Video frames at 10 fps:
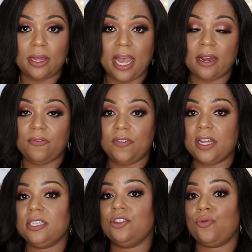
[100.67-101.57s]
that
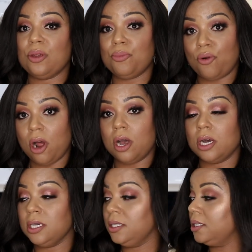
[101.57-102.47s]
fits three
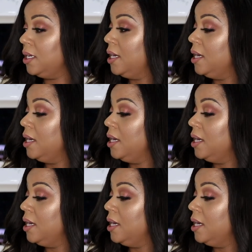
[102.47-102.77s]
prongs.